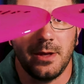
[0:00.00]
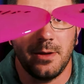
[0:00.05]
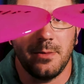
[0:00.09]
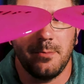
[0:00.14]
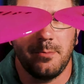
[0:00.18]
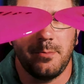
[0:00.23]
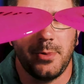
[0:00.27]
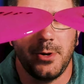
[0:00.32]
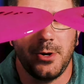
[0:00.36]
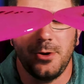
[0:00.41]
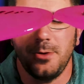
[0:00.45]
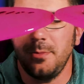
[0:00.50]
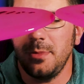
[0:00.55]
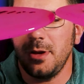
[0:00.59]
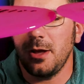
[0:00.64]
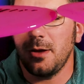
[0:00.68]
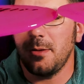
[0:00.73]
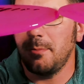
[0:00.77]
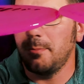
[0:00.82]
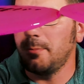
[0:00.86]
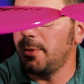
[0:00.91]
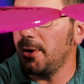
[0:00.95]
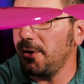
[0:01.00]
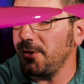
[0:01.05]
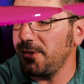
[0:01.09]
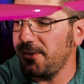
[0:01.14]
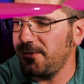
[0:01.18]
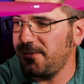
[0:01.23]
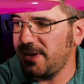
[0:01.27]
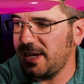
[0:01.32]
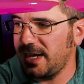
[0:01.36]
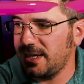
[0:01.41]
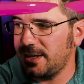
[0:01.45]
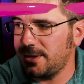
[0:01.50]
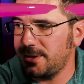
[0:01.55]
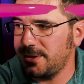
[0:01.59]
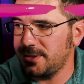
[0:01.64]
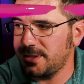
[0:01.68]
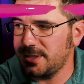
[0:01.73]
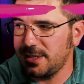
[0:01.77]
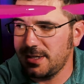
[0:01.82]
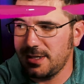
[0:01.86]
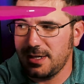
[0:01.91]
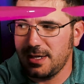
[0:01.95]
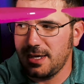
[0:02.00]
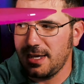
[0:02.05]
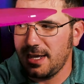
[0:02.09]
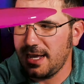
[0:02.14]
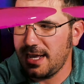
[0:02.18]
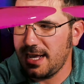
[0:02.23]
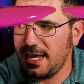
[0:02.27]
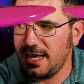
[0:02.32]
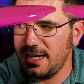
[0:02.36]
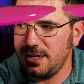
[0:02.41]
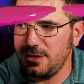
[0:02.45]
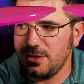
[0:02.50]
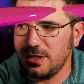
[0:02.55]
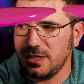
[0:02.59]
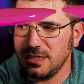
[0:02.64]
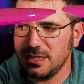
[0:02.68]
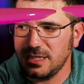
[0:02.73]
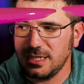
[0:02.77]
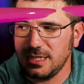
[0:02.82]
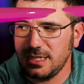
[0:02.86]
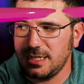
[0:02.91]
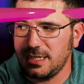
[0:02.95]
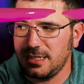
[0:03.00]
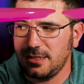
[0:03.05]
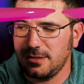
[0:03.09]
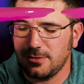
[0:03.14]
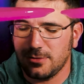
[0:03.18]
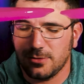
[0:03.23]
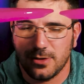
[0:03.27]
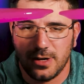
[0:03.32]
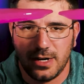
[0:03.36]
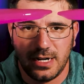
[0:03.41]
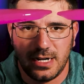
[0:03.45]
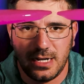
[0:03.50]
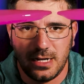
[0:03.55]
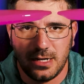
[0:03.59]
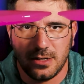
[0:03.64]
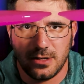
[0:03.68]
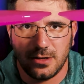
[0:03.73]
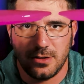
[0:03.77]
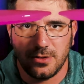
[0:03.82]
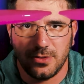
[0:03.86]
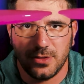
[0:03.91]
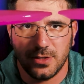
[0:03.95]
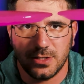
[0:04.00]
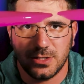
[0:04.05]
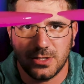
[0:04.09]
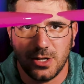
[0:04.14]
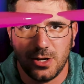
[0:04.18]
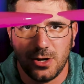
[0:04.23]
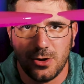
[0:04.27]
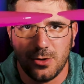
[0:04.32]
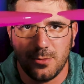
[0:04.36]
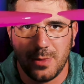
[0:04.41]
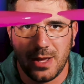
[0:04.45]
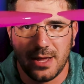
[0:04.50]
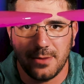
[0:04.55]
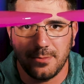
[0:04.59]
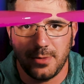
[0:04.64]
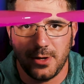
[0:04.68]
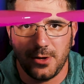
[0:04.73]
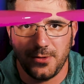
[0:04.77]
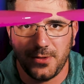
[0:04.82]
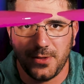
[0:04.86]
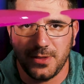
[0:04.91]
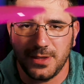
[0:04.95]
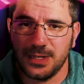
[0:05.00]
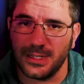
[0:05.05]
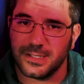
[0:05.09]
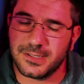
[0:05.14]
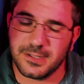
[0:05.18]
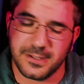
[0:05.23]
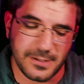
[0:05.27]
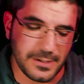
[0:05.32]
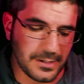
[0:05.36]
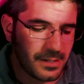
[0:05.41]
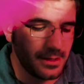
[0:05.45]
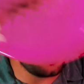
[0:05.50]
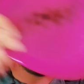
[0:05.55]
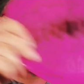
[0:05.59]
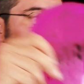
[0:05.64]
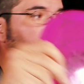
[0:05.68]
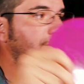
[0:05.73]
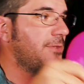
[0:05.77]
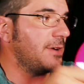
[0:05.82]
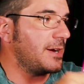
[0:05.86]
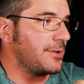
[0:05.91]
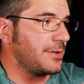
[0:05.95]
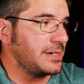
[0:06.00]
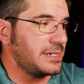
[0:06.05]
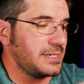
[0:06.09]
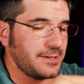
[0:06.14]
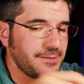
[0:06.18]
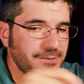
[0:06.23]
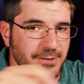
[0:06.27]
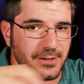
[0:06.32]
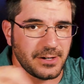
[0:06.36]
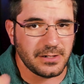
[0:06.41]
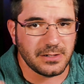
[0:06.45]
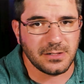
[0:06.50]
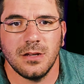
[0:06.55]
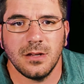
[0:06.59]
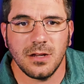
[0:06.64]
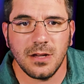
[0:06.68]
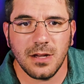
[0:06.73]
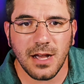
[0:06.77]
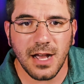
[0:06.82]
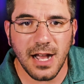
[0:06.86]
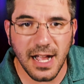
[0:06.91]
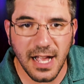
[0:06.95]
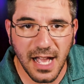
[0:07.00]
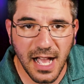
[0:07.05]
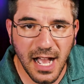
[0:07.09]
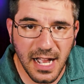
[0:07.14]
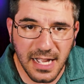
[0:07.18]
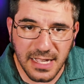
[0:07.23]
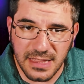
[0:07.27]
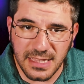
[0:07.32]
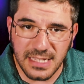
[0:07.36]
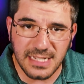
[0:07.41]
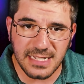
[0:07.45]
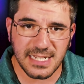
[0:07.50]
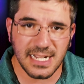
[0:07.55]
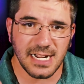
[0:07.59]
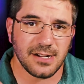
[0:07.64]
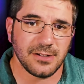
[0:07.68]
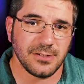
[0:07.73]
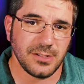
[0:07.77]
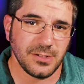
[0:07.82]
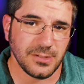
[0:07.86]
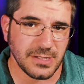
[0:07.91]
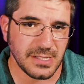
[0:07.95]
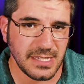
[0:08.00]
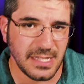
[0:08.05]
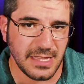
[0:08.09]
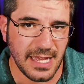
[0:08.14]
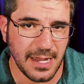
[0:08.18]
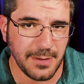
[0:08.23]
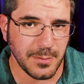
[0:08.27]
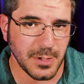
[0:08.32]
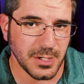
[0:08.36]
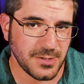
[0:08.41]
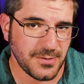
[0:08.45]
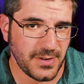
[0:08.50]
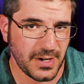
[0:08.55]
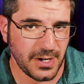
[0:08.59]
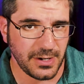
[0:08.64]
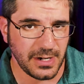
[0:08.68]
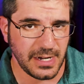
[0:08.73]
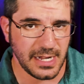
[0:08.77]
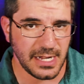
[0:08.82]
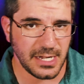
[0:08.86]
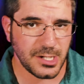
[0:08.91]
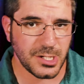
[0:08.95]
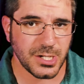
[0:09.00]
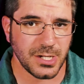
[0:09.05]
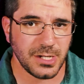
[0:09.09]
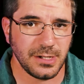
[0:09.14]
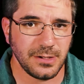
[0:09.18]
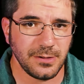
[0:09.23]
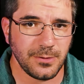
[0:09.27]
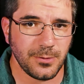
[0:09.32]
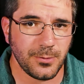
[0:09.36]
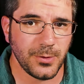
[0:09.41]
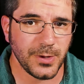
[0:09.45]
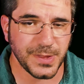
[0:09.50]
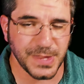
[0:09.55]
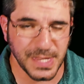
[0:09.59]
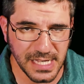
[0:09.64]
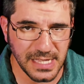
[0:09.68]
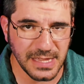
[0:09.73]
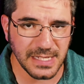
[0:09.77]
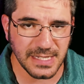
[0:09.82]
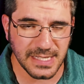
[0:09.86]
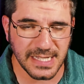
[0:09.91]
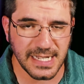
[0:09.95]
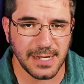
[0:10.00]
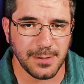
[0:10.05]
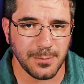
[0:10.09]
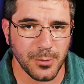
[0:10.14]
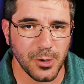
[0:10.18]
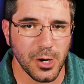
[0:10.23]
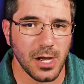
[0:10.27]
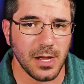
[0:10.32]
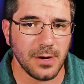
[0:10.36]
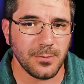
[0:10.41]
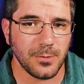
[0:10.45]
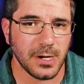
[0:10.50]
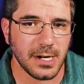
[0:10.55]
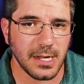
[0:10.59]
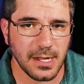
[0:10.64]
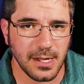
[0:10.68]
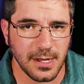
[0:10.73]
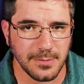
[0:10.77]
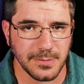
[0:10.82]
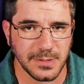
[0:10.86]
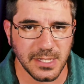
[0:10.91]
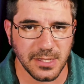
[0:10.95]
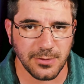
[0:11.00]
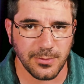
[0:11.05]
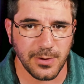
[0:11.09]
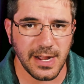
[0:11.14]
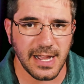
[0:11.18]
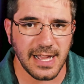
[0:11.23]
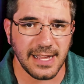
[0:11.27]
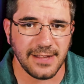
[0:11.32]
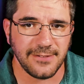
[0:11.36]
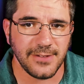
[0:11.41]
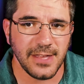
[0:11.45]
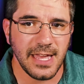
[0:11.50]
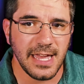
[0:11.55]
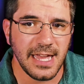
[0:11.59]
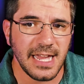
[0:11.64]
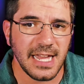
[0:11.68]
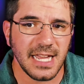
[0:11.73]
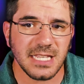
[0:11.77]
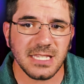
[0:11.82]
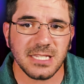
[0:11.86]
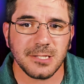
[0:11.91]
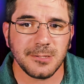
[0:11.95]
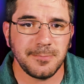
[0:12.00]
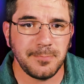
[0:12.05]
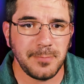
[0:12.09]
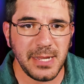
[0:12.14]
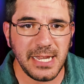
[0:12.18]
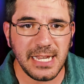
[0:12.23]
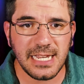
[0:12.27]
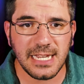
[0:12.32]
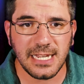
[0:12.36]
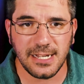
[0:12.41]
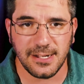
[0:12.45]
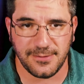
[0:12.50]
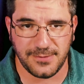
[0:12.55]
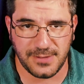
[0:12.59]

boom, both evaders, and you can see right here, the dome on both of these, very different. I highly doubt you'll see that much variation within the same run when it comes to the Rive. And speaking of